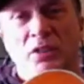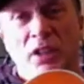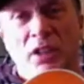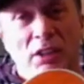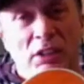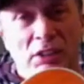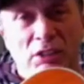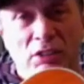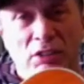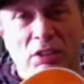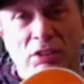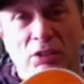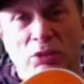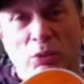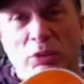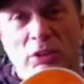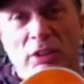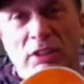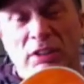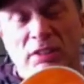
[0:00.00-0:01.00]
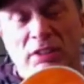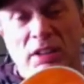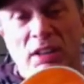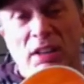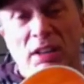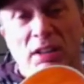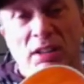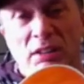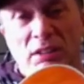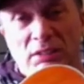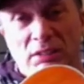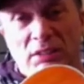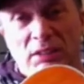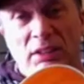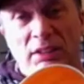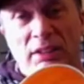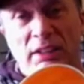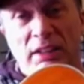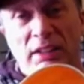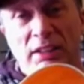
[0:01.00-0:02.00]
getting in touch with the guitar
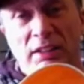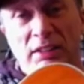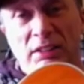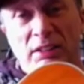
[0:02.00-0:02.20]
again,